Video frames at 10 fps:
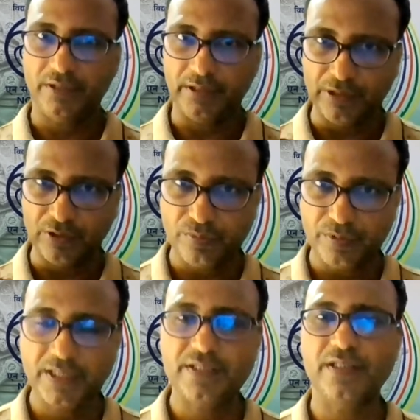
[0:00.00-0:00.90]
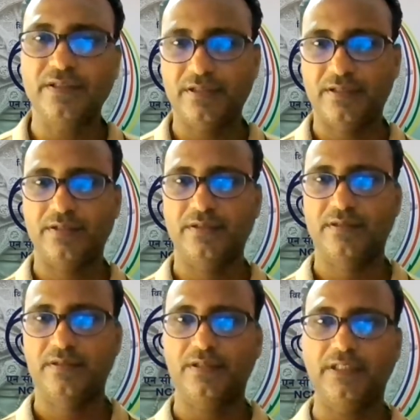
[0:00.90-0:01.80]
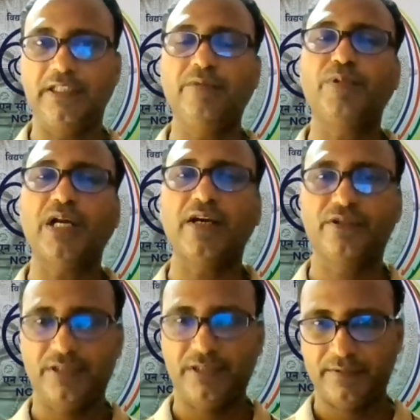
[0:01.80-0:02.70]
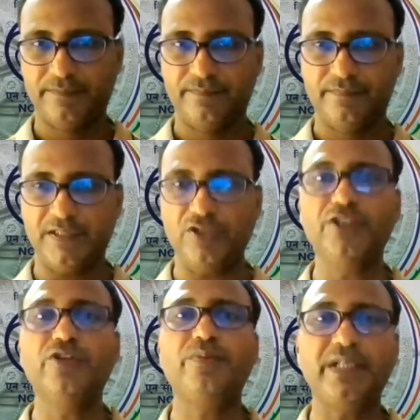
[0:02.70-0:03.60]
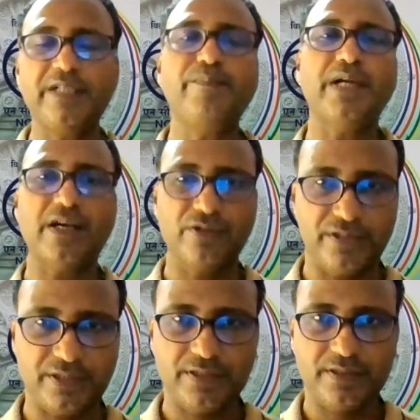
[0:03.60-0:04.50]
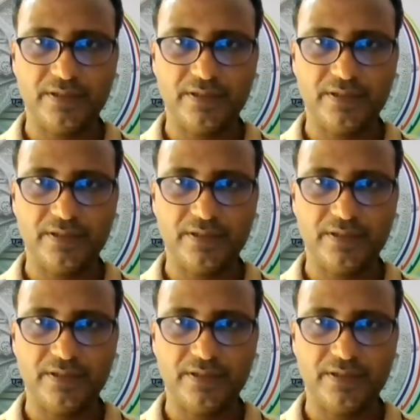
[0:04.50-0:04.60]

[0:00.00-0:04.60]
innovations in pedagogy, the innovative pedagogy,